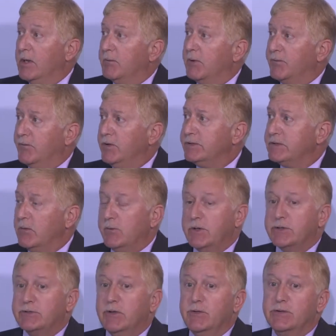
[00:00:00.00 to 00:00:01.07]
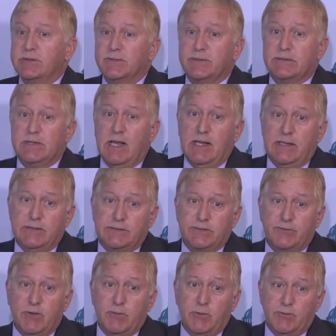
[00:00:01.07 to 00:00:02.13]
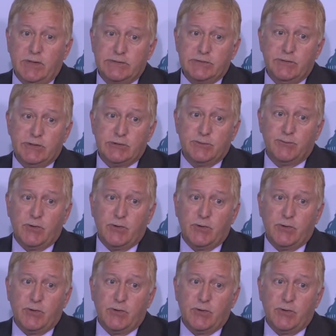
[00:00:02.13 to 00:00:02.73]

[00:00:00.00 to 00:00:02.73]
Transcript: But first, I want to show you some slides from a restoration